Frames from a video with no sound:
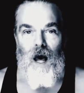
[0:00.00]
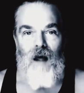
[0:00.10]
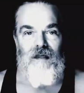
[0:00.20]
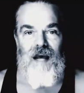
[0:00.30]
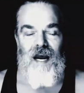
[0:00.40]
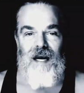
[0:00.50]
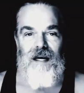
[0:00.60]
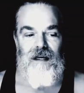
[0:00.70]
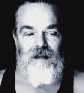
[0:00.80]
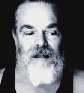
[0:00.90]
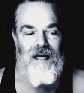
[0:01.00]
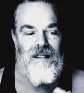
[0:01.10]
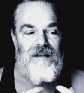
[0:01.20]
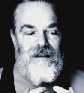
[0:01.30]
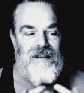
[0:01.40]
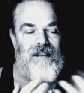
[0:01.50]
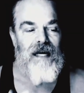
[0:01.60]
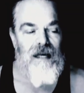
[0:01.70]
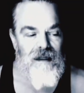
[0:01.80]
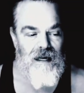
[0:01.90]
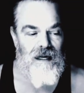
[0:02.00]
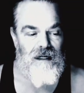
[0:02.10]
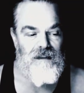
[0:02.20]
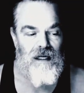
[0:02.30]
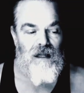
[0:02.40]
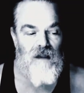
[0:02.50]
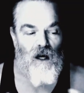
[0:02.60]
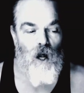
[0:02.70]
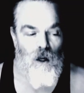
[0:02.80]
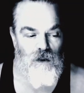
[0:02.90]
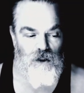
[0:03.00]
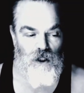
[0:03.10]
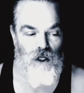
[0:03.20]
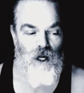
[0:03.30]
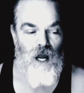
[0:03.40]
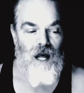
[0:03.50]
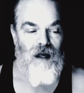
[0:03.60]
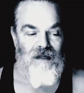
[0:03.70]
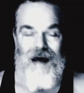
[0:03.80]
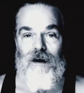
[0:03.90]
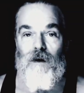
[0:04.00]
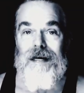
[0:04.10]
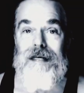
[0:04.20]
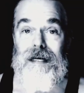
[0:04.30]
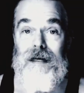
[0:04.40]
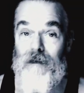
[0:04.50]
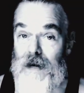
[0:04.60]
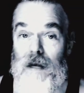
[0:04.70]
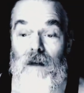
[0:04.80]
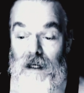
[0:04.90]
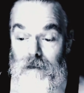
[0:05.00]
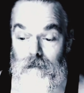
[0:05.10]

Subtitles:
They see things in the culture that are in need of healing.